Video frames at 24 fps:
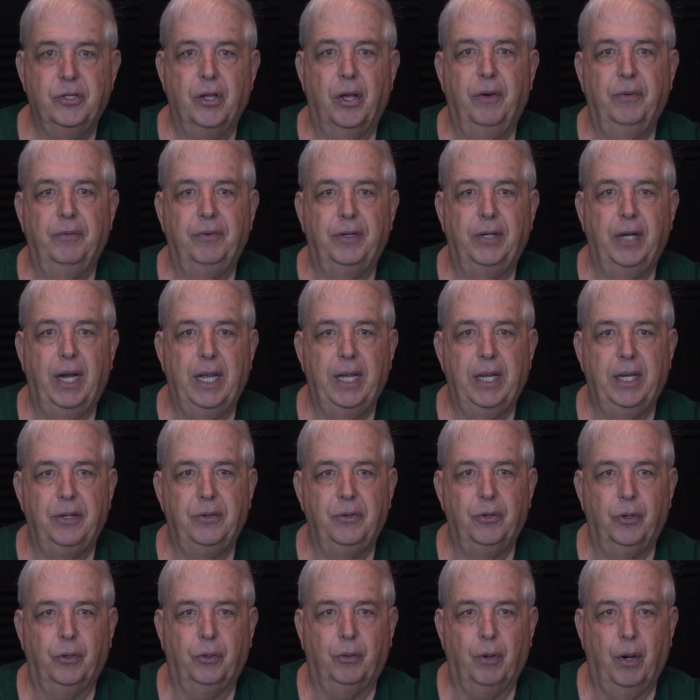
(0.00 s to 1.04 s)
over
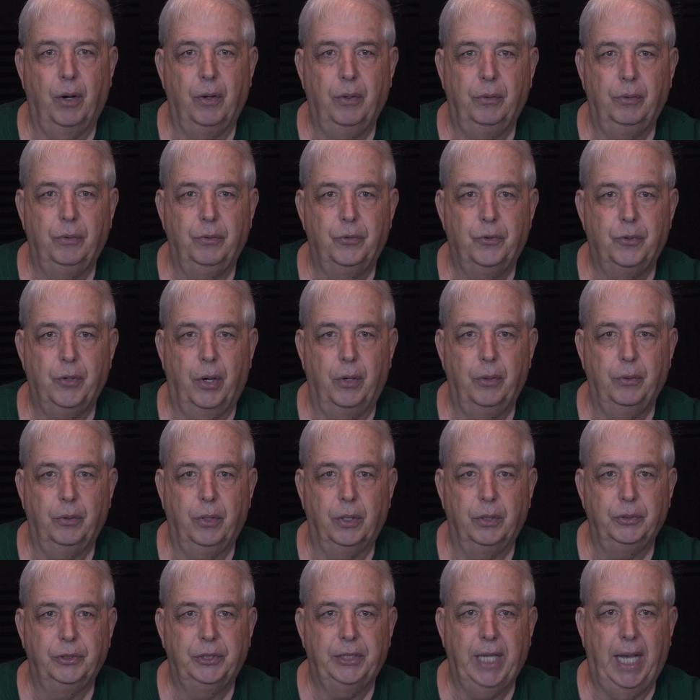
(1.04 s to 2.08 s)
and your drone
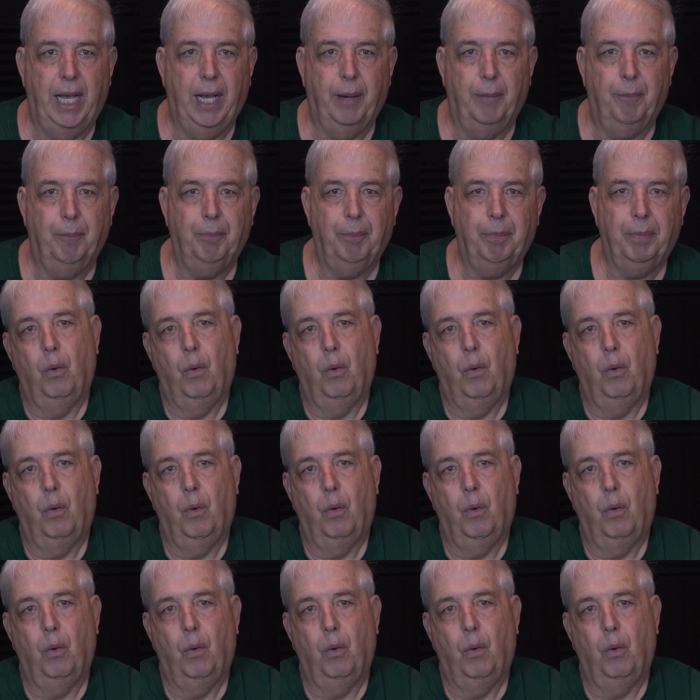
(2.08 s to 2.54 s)
goes down.